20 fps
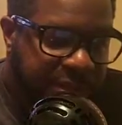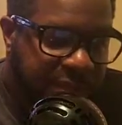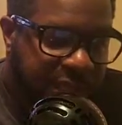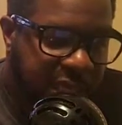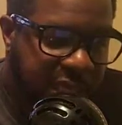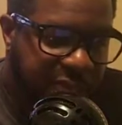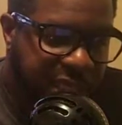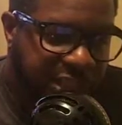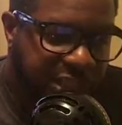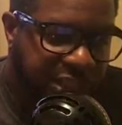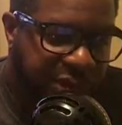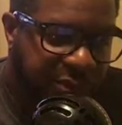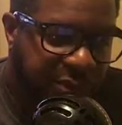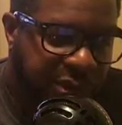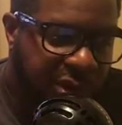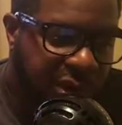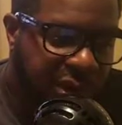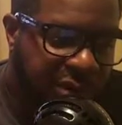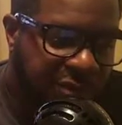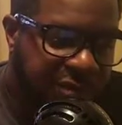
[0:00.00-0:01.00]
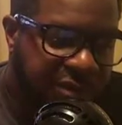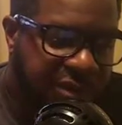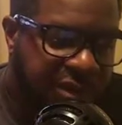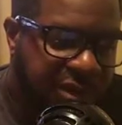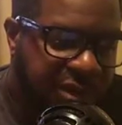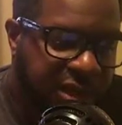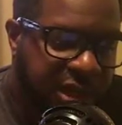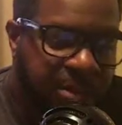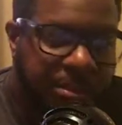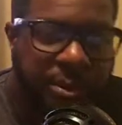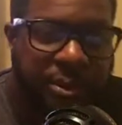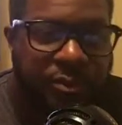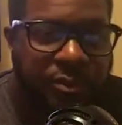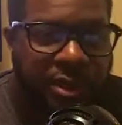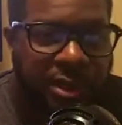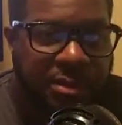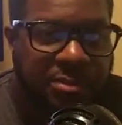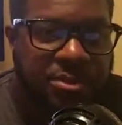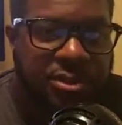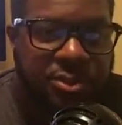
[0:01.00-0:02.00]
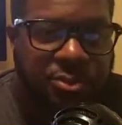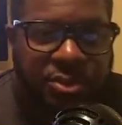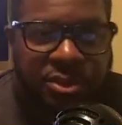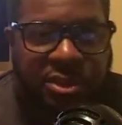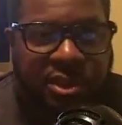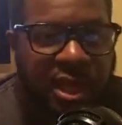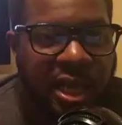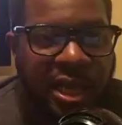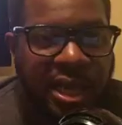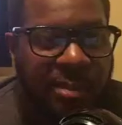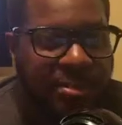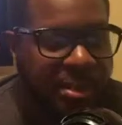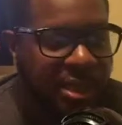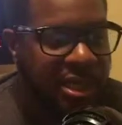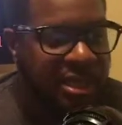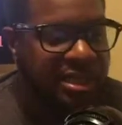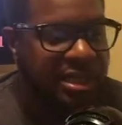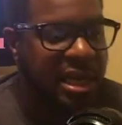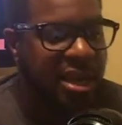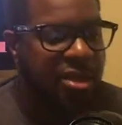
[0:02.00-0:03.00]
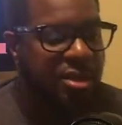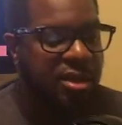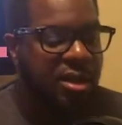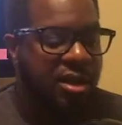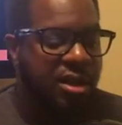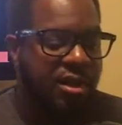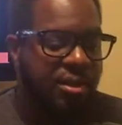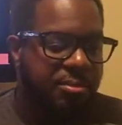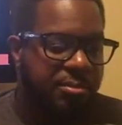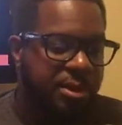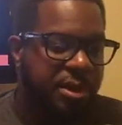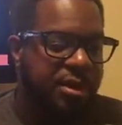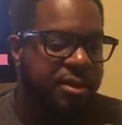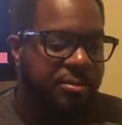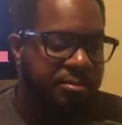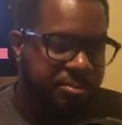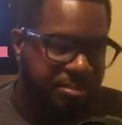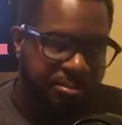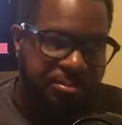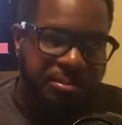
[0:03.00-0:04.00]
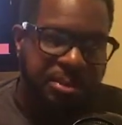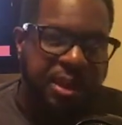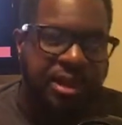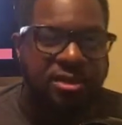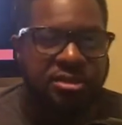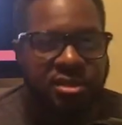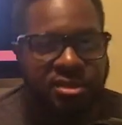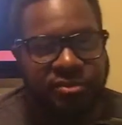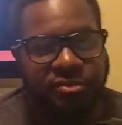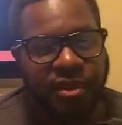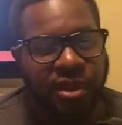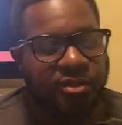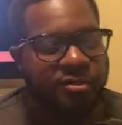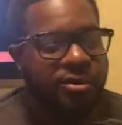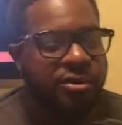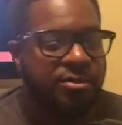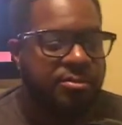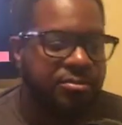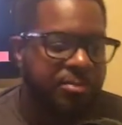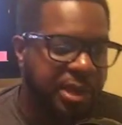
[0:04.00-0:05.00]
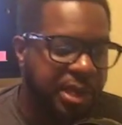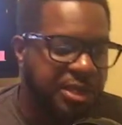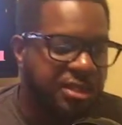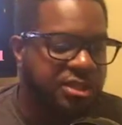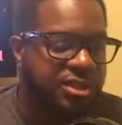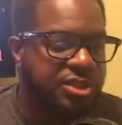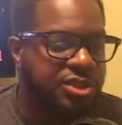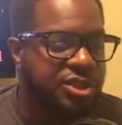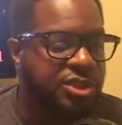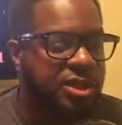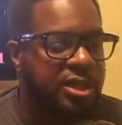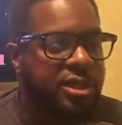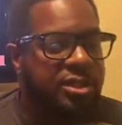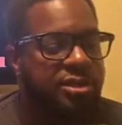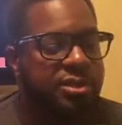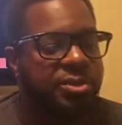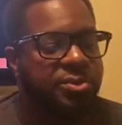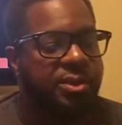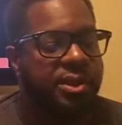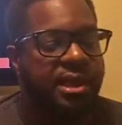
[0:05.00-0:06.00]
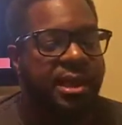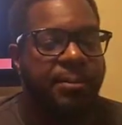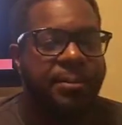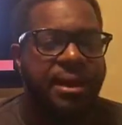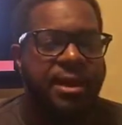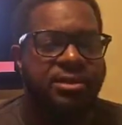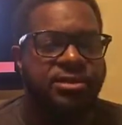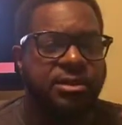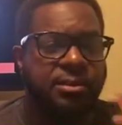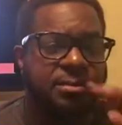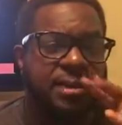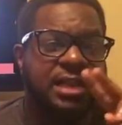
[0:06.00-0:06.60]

He has Jared Goff in a couple of rounds, so we'll see how that plays out. But Pegasus' favorite. Pegasus should easily win that matchup.